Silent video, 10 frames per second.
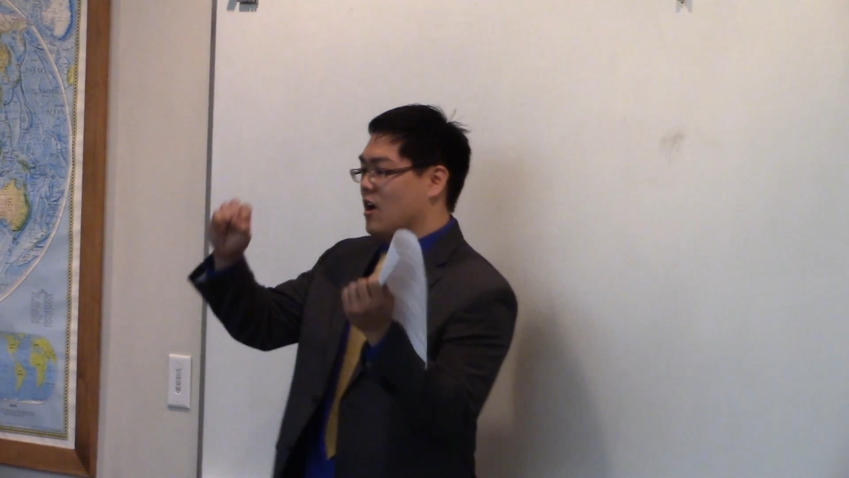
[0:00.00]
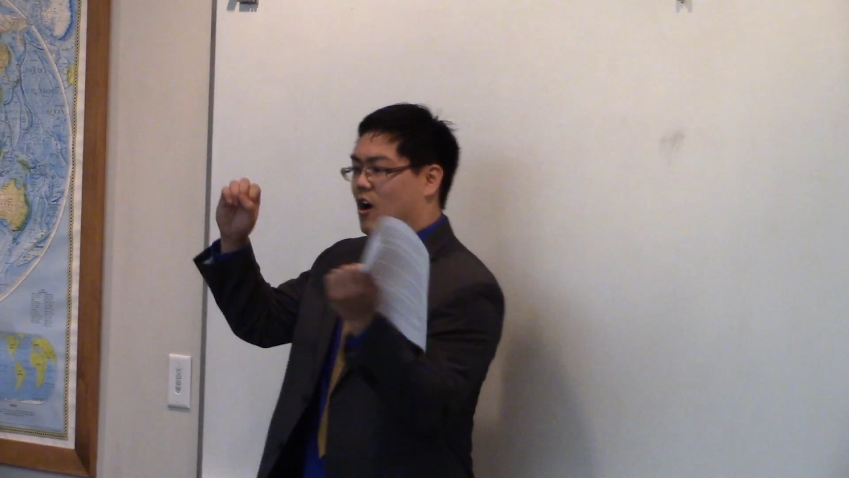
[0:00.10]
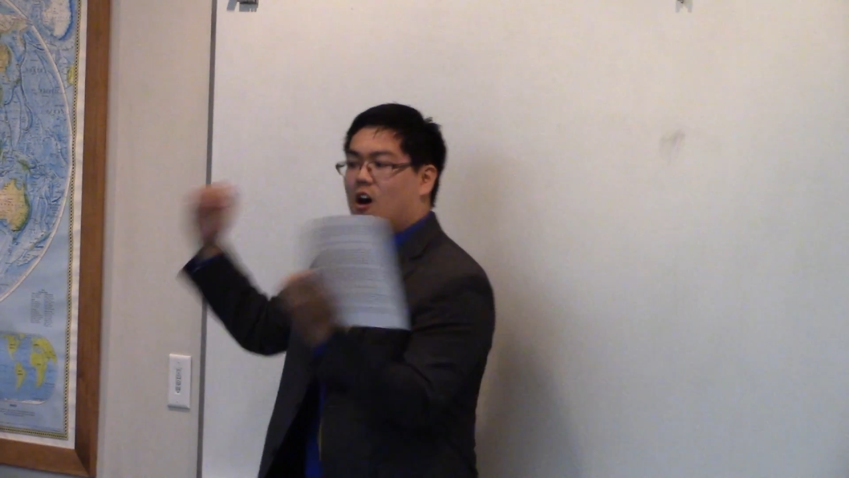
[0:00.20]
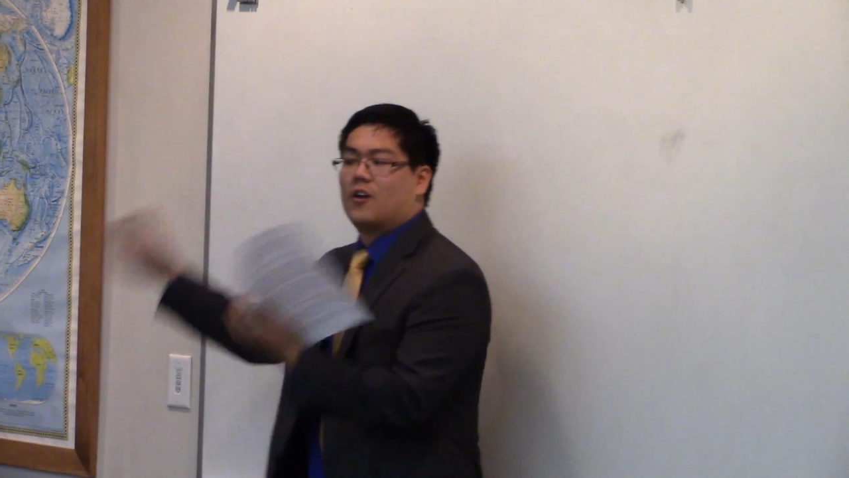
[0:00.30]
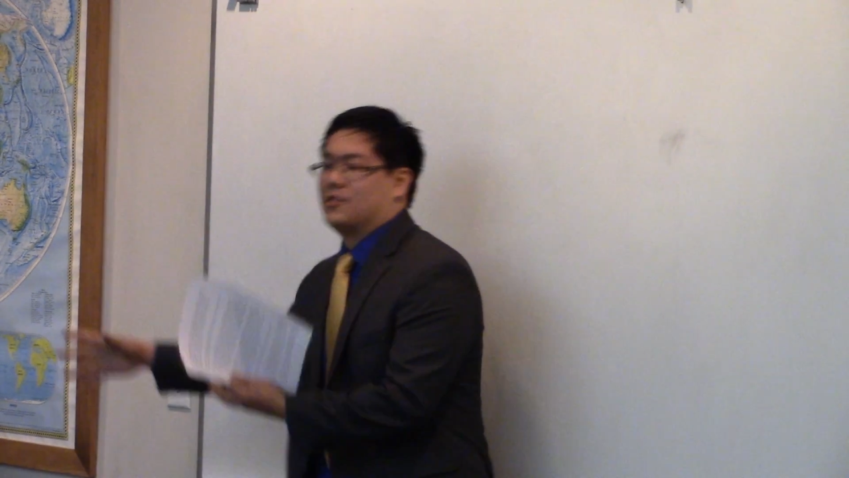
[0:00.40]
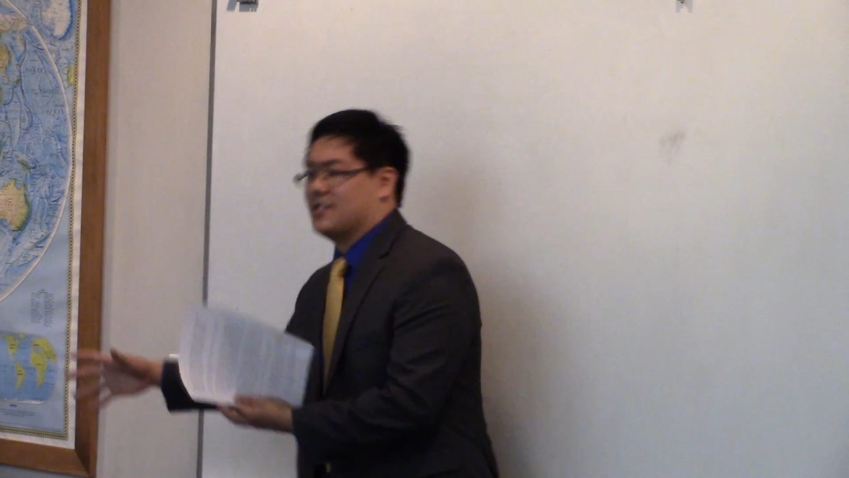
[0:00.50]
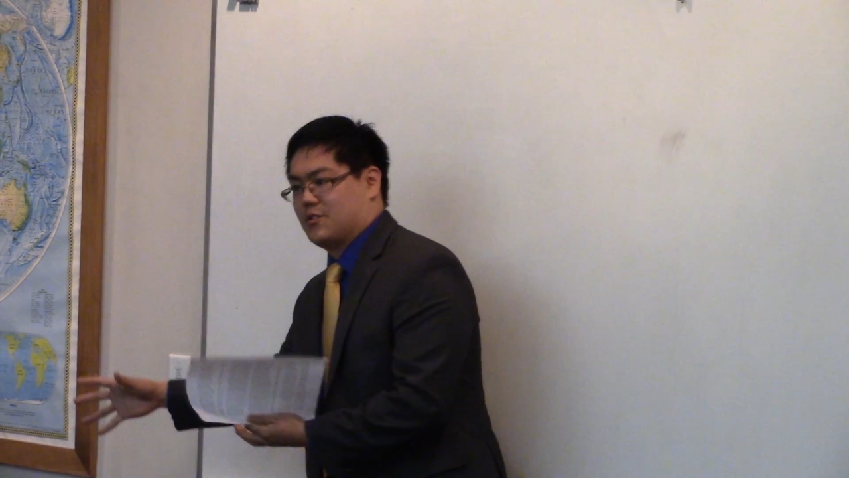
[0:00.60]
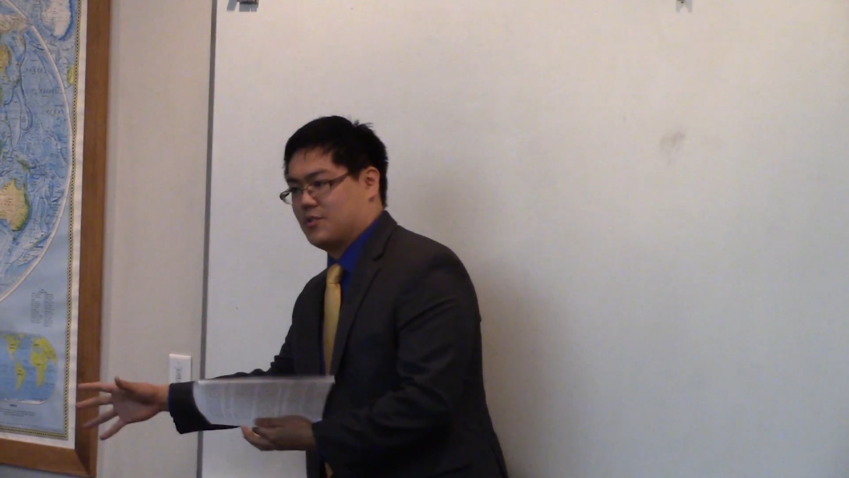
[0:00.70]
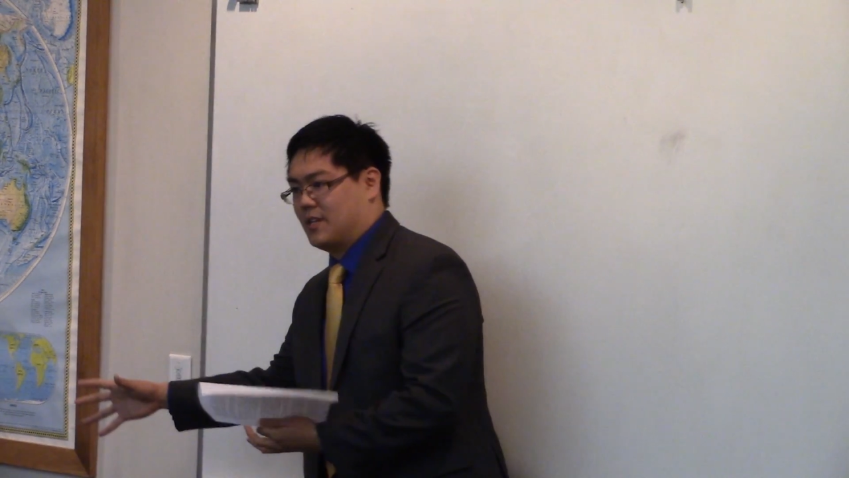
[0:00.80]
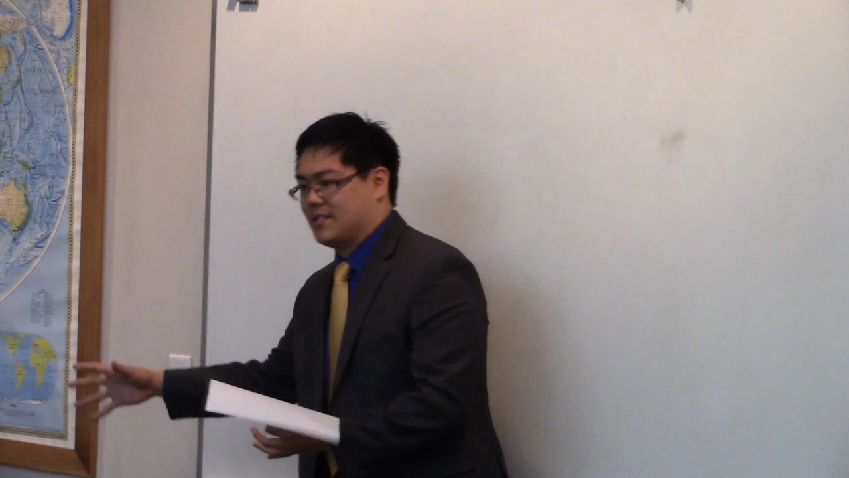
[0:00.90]
100
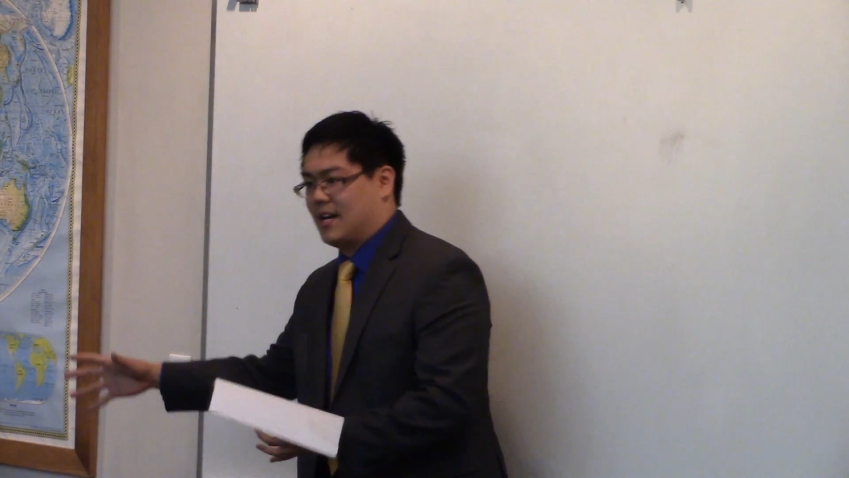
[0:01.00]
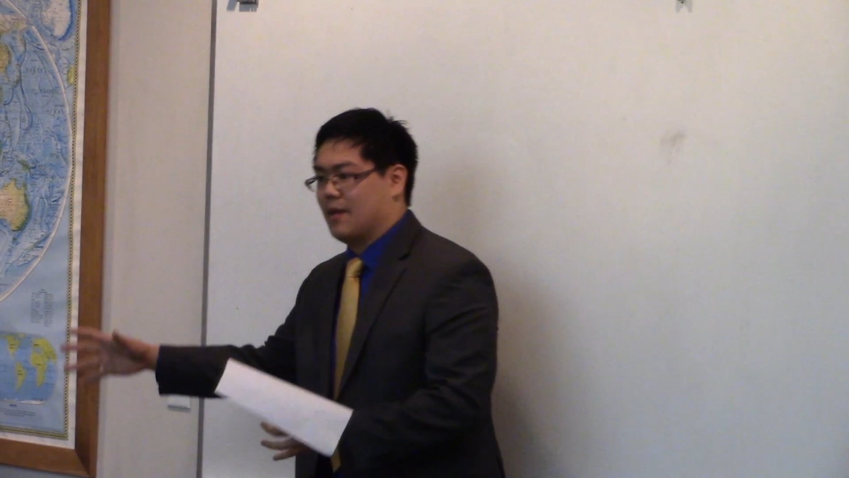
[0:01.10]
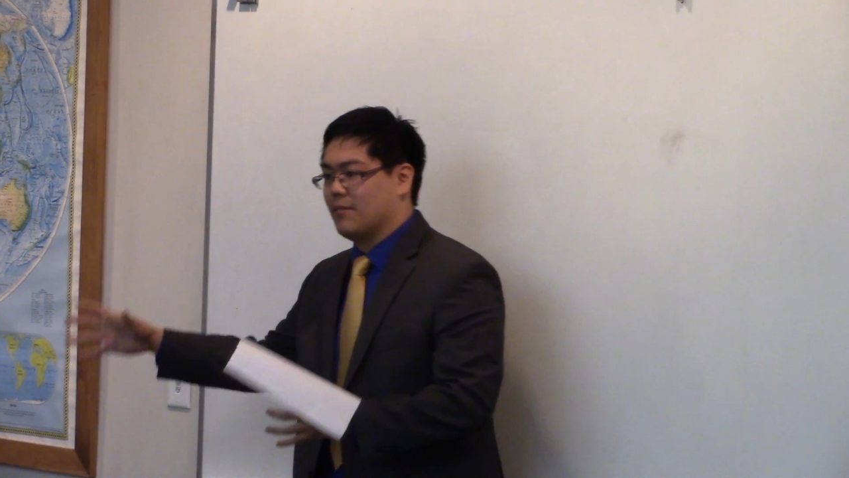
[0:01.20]
sensors at a time.